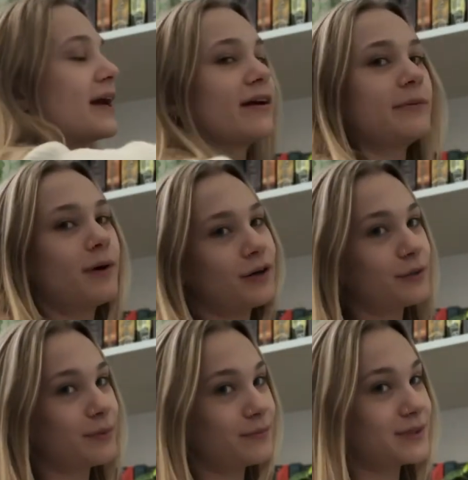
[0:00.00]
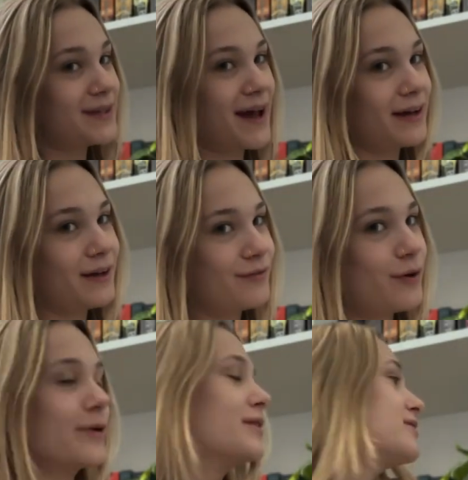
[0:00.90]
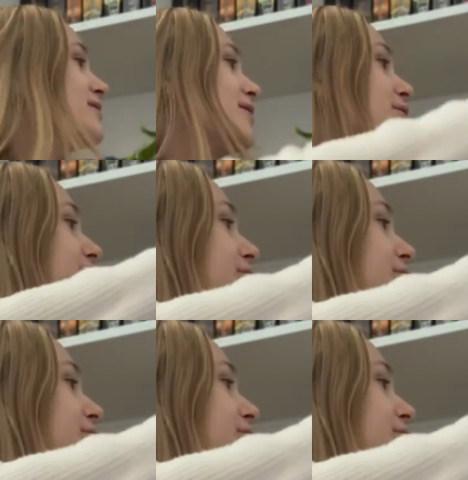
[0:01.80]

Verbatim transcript: Harry Potter stack, of course, so the